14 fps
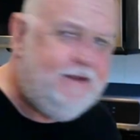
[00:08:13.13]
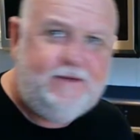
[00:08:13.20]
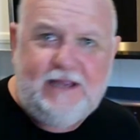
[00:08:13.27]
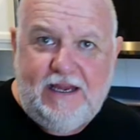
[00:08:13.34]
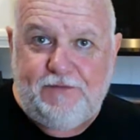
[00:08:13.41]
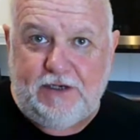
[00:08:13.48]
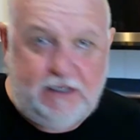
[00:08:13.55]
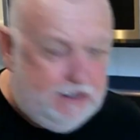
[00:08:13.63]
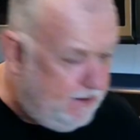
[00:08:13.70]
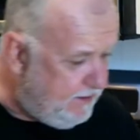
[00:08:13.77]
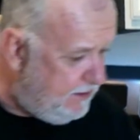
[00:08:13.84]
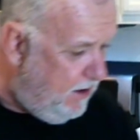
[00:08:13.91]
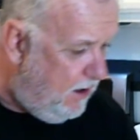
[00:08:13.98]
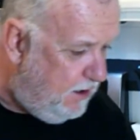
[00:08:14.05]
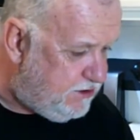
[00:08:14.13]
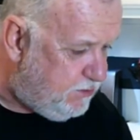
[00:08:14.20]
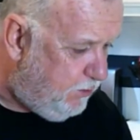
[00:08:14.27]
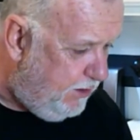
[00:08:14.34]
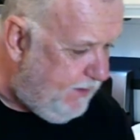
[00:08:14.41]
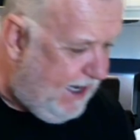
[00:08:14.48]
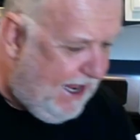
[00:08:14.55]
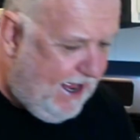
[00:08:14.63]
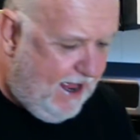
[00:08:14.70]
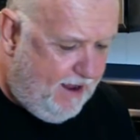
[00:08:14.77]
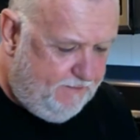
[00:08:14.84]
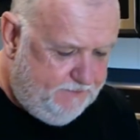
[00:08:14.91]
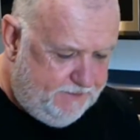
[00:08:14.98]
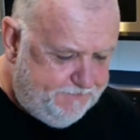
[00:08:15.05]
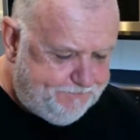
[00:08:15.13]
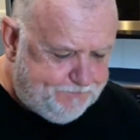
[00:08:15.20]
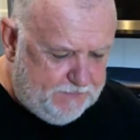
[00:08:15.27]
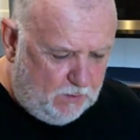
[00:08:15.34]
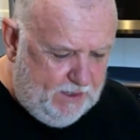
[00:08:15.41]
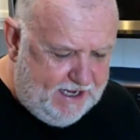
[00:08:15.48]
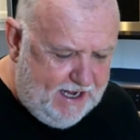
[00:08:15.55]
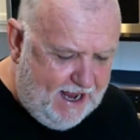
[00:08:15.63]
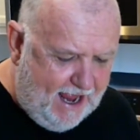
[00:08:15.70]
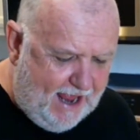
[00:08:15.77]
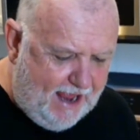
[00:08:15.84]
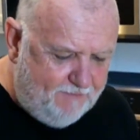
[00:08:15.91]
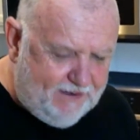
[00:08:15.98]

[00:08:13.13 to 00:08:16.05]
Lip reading: even another notch. What do we have? We have